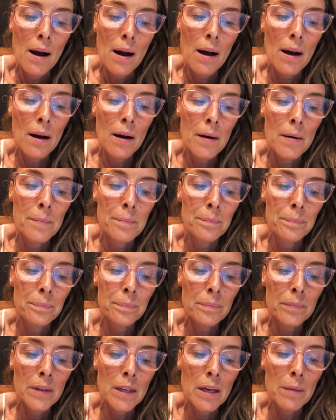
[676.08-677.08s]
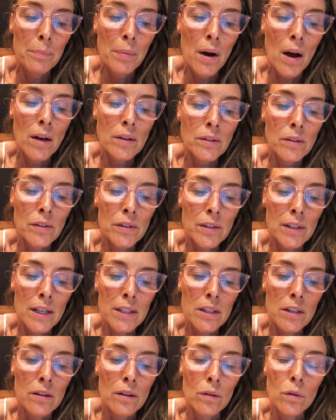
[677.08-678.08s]
Um, the apostle
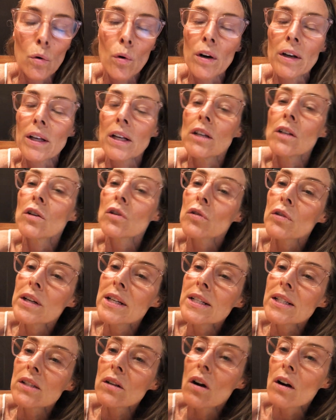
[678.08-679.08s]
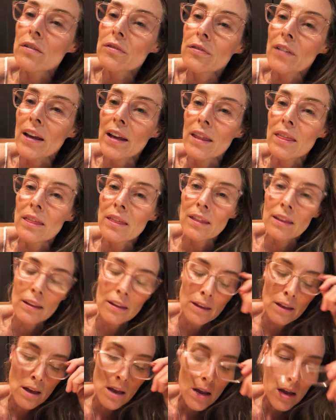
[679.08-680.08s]
said to the Lord, Increase our faith.
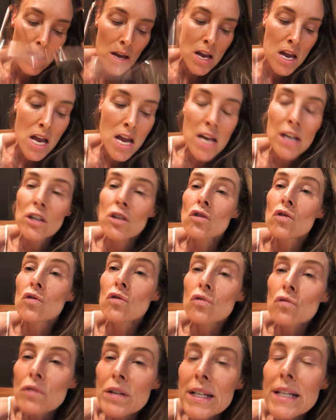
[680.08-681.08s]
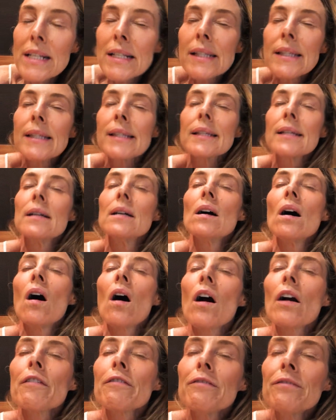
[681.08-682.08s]
Increase
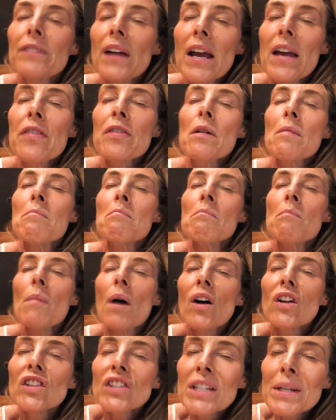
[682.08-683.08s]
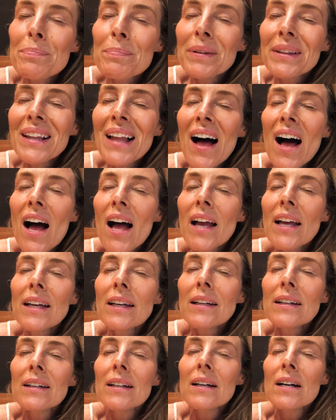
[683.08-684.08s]
our faith. Multiply
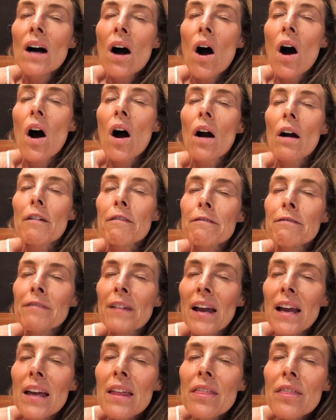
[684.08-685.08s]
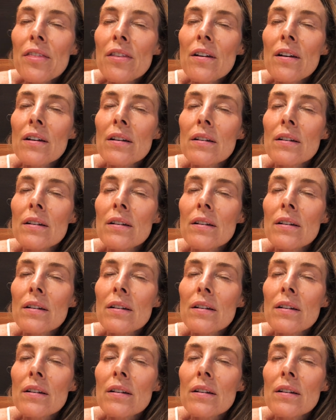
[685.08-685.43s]
our faith.